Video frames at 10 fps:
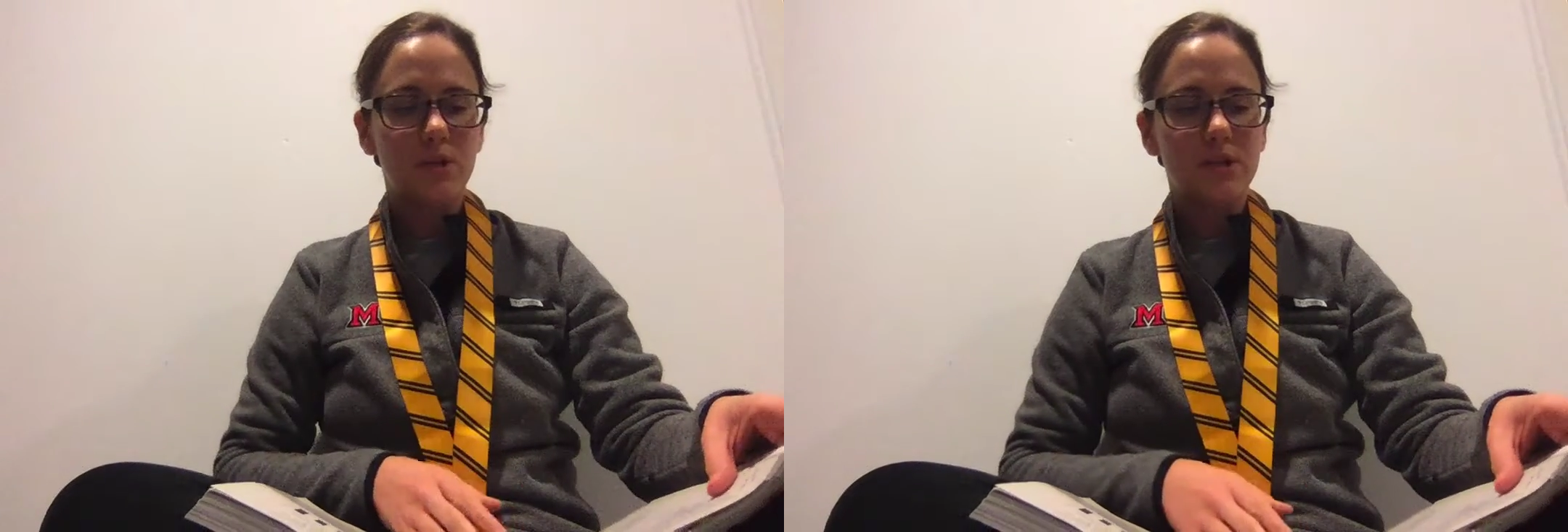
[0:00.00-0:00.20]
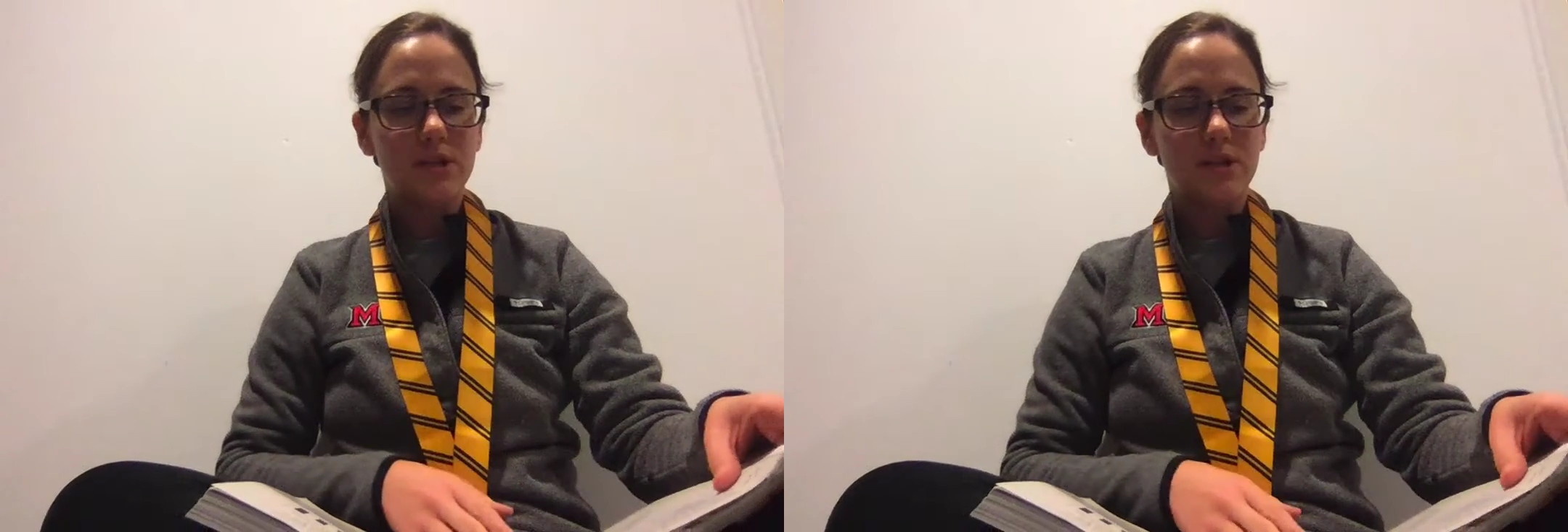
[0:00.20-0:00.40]

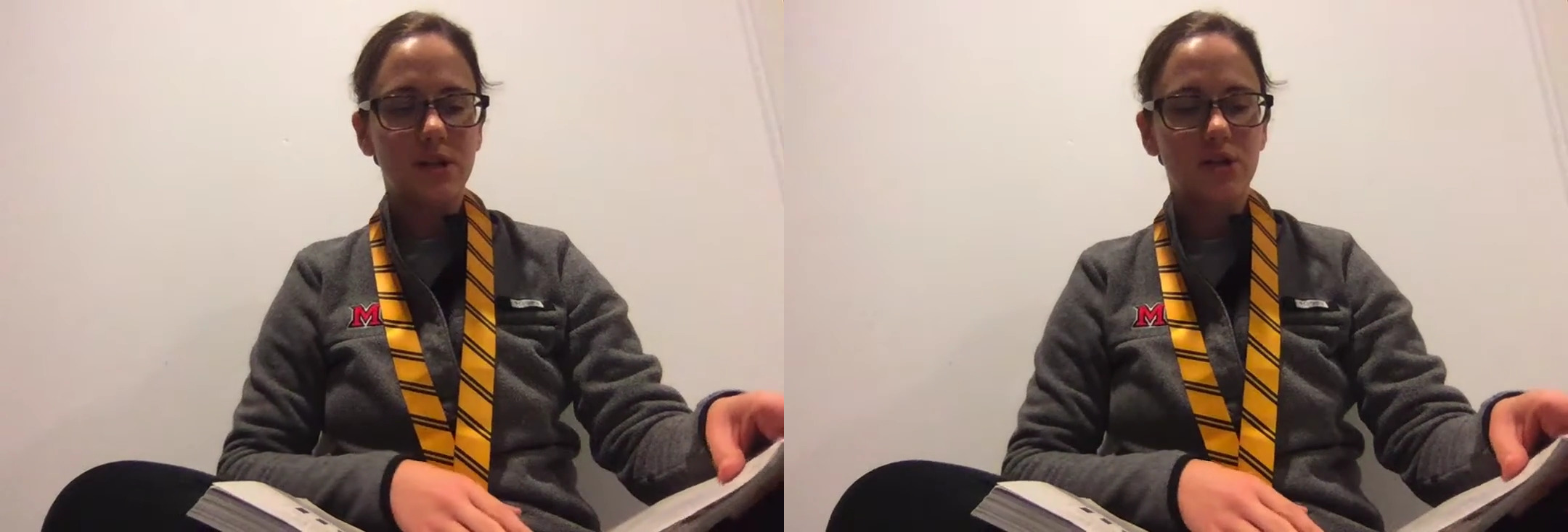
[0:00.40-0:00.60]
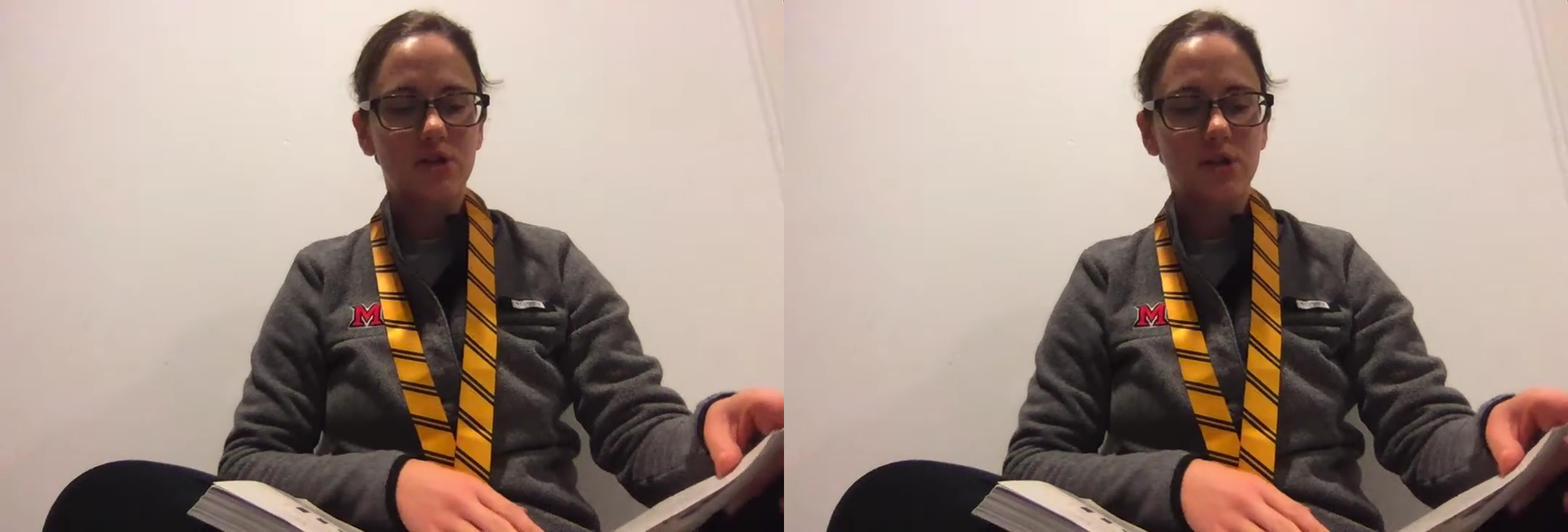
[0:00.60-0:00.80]
which is
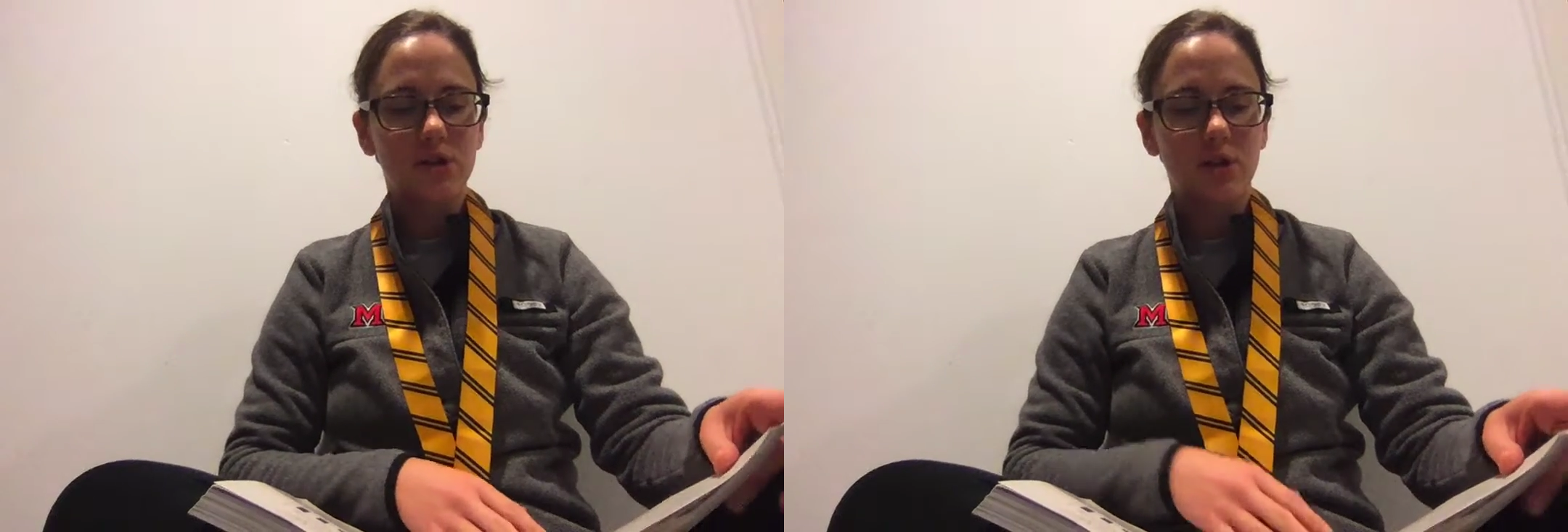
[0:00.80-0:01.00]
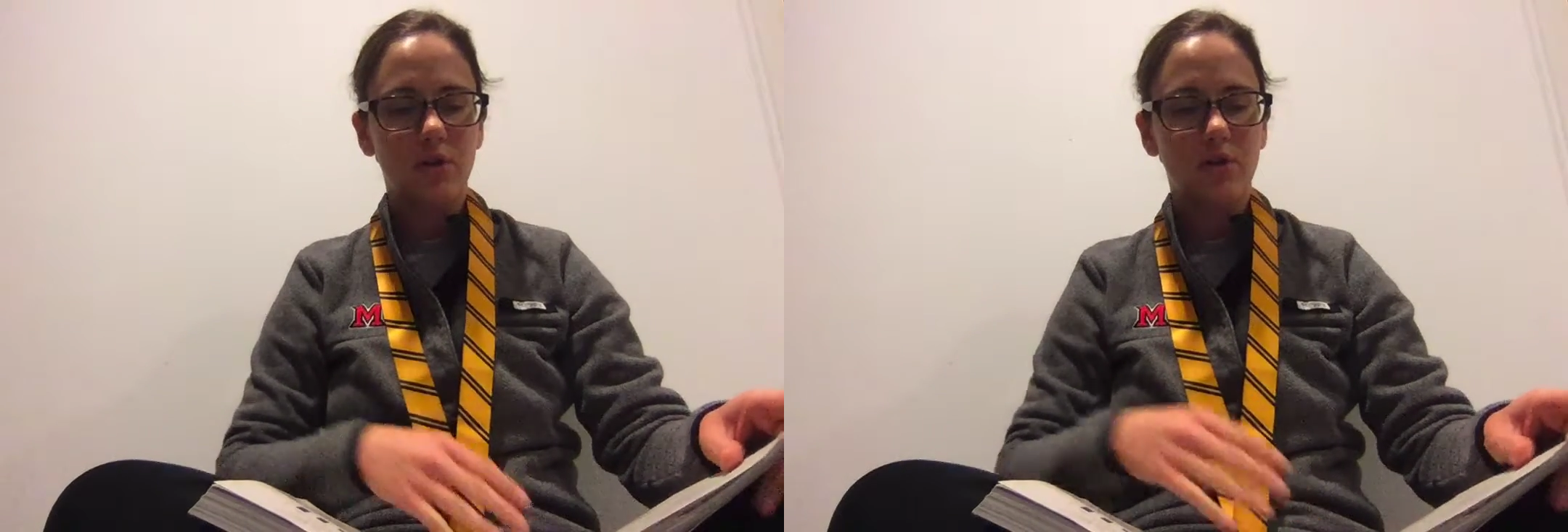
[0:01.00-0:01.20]
text
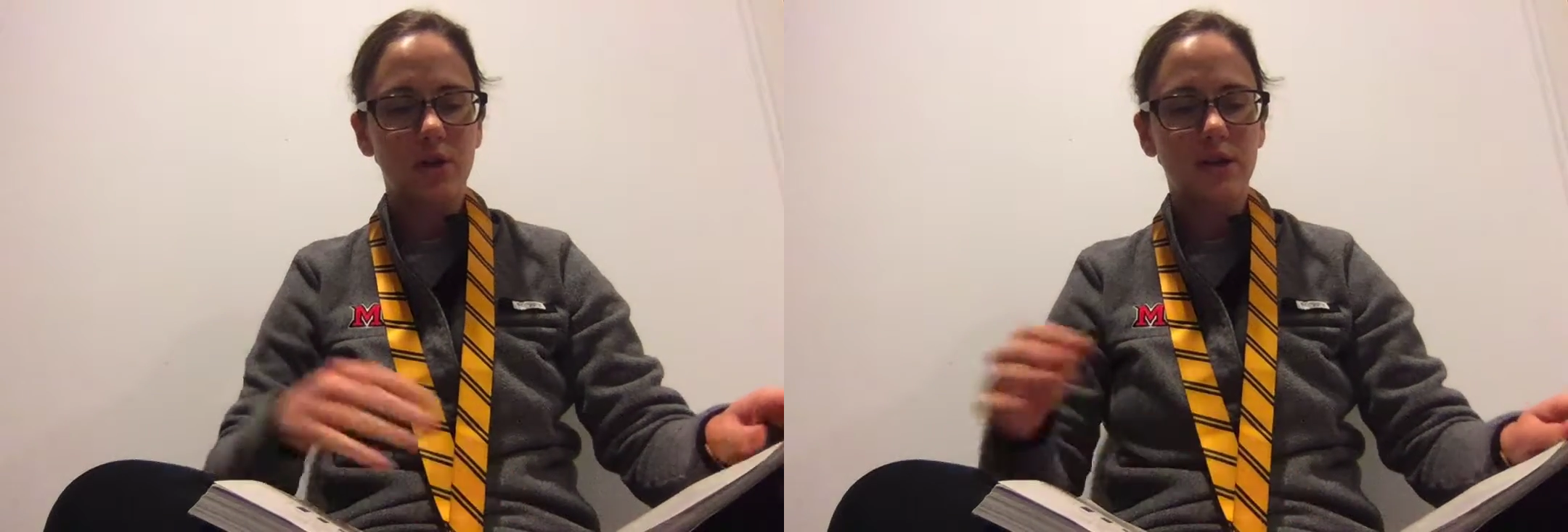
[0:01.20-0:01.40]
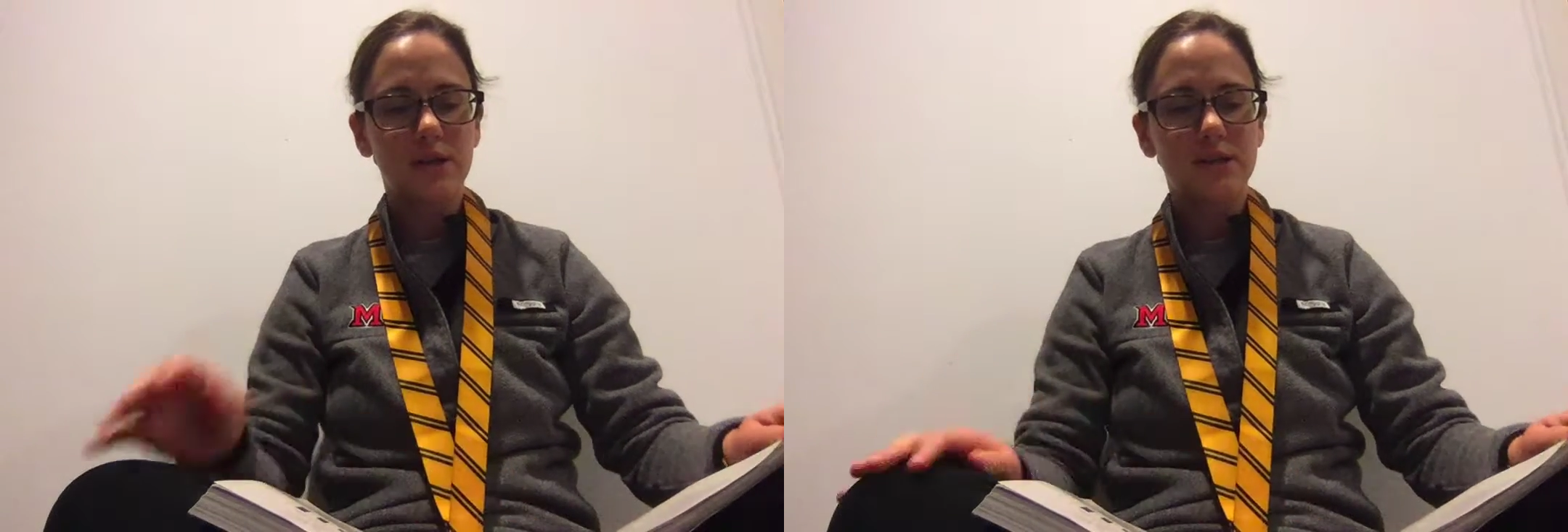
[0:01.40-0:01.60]
structure that
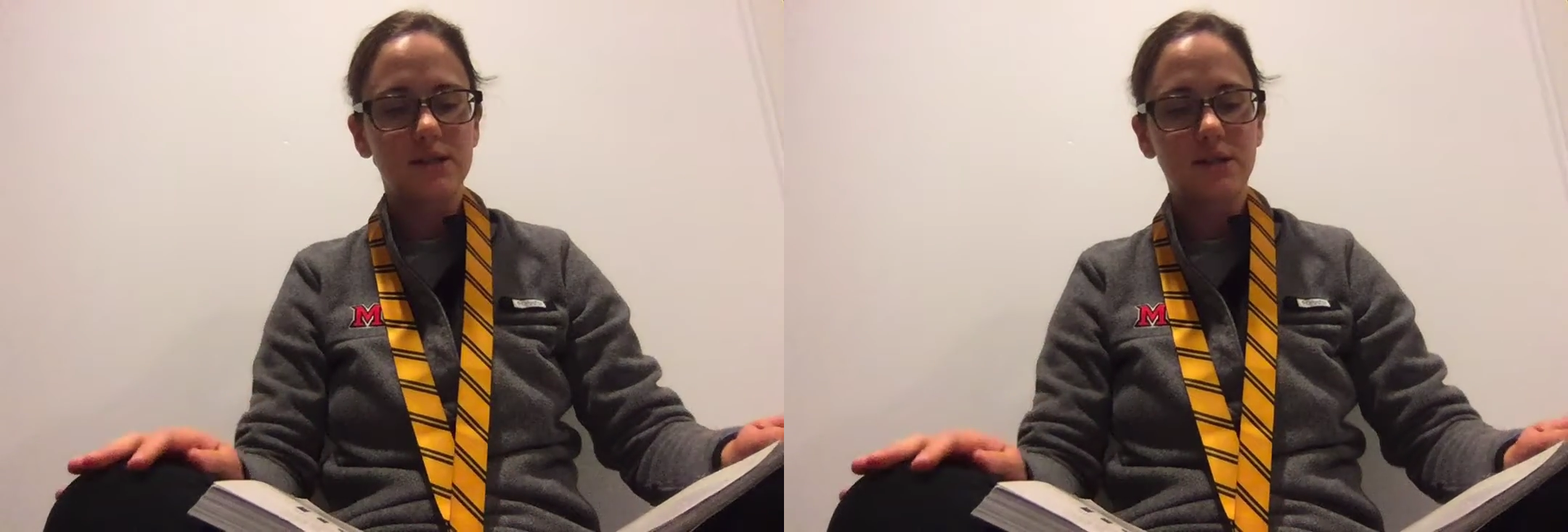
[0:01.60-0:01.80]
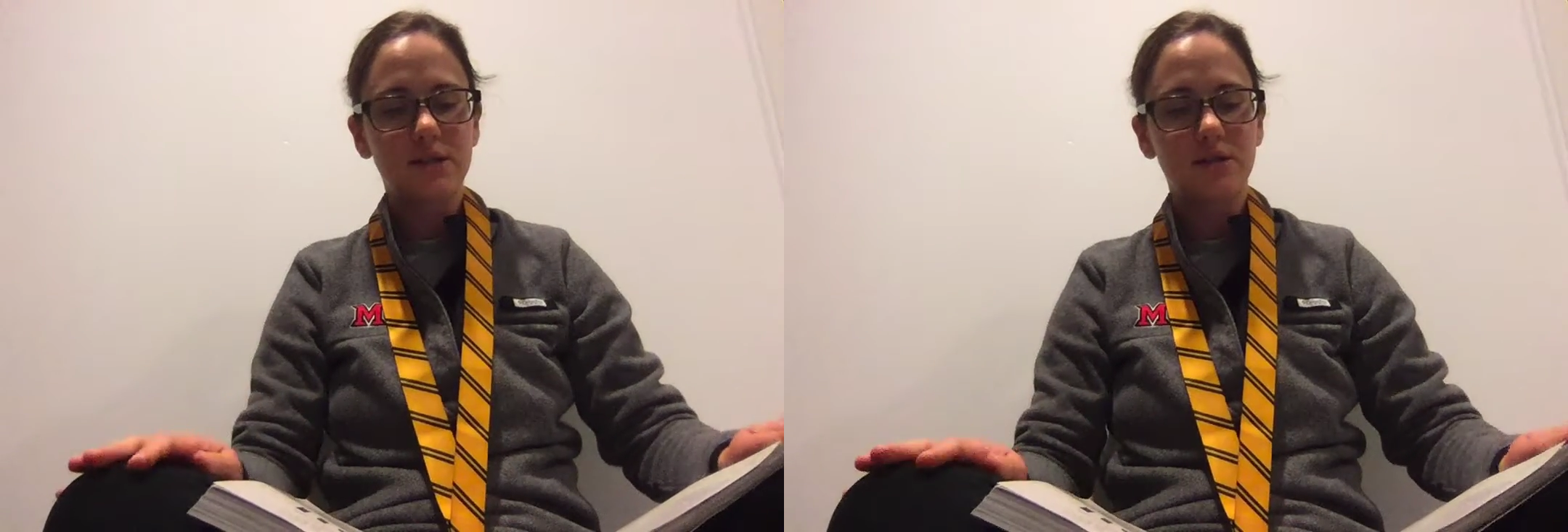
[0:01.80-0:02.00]
organizes
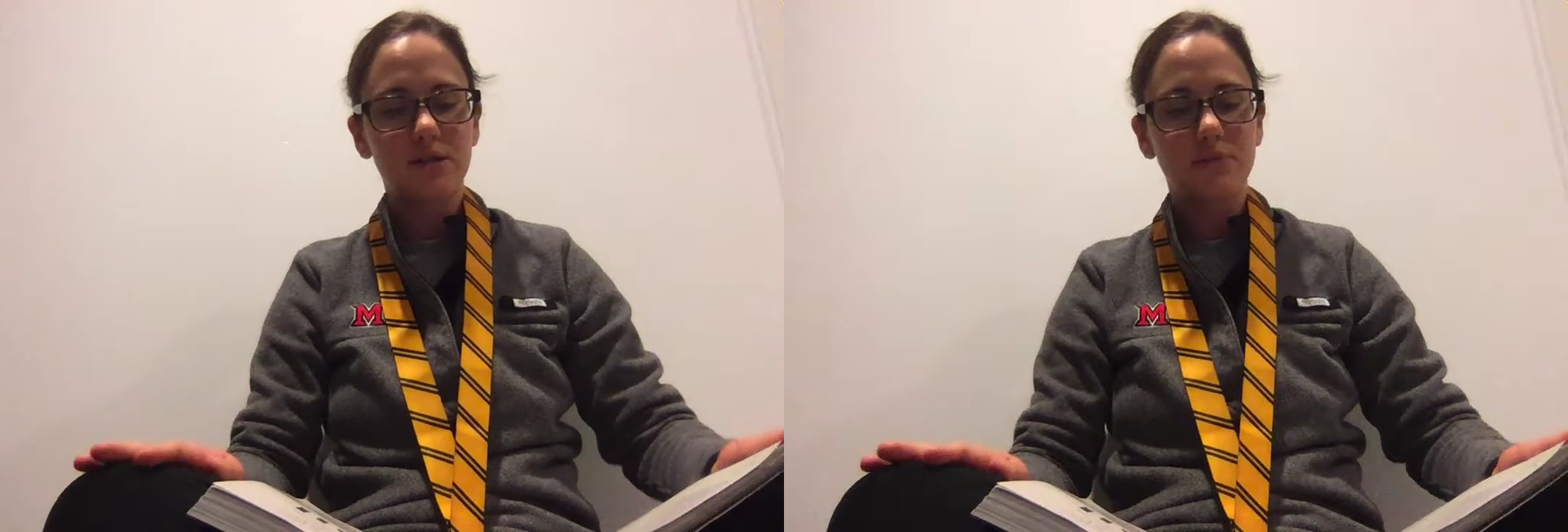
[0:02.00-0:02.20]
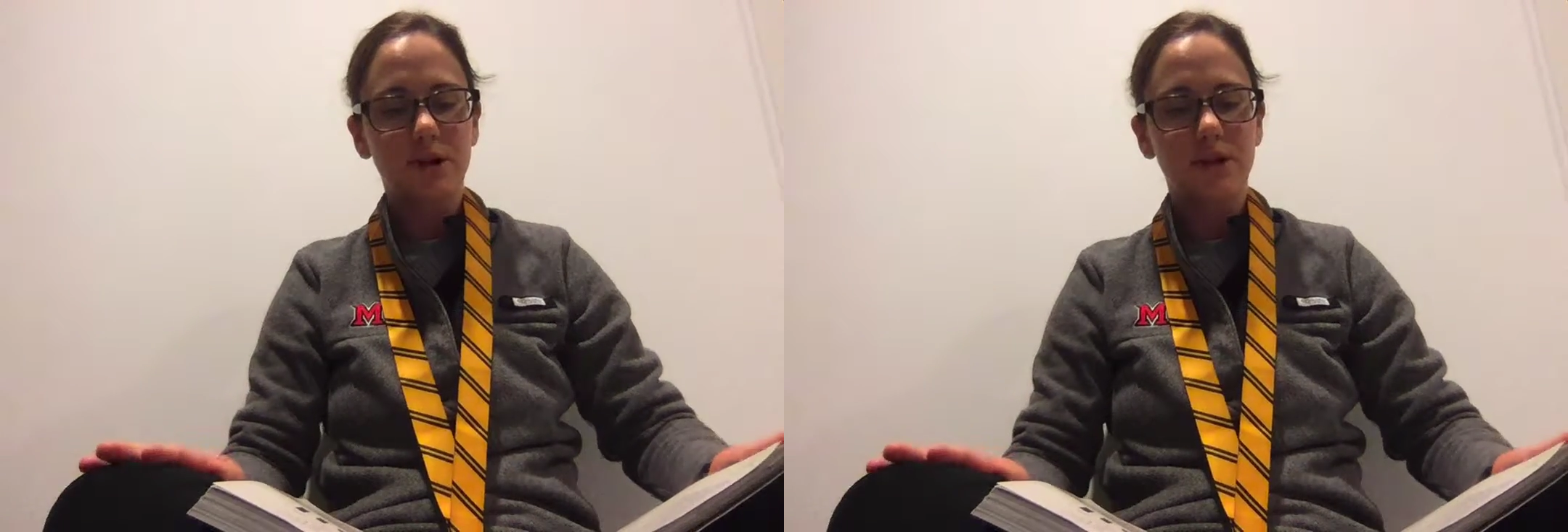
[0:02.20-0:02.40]

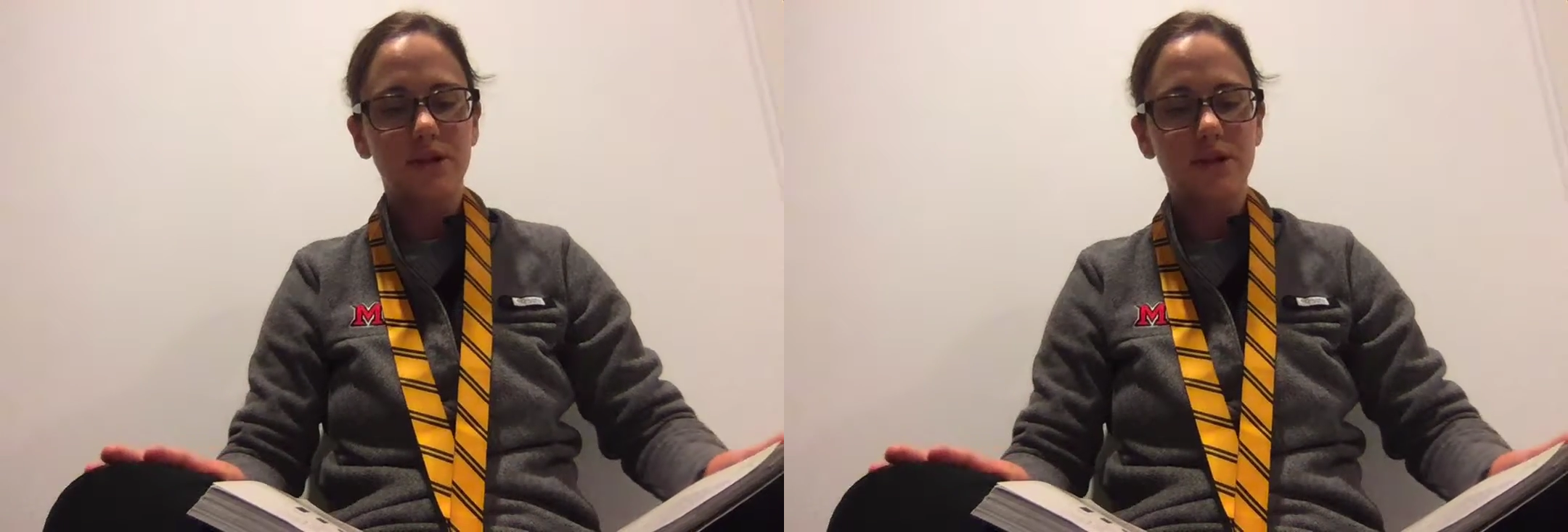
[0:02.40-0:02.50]
details by